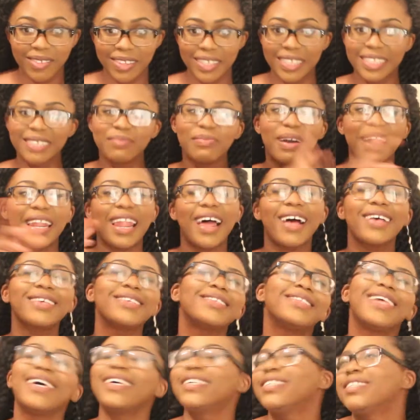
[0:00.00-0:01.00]
This is my
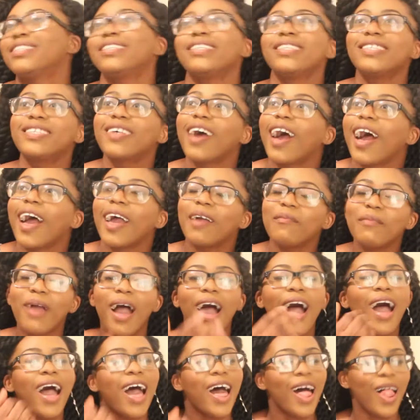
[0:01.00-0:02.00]
last testing time.
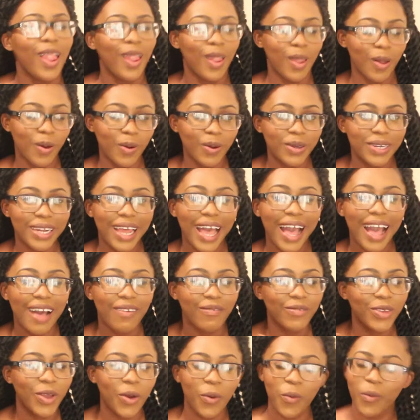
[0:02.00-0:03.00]
Lord,
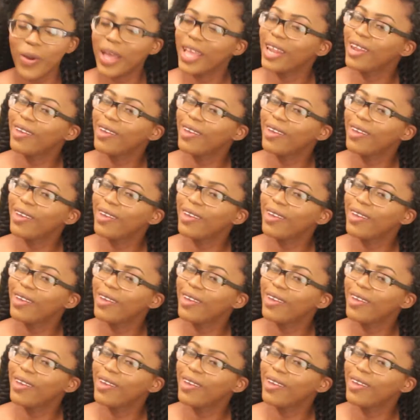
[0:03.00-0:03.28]
have your way,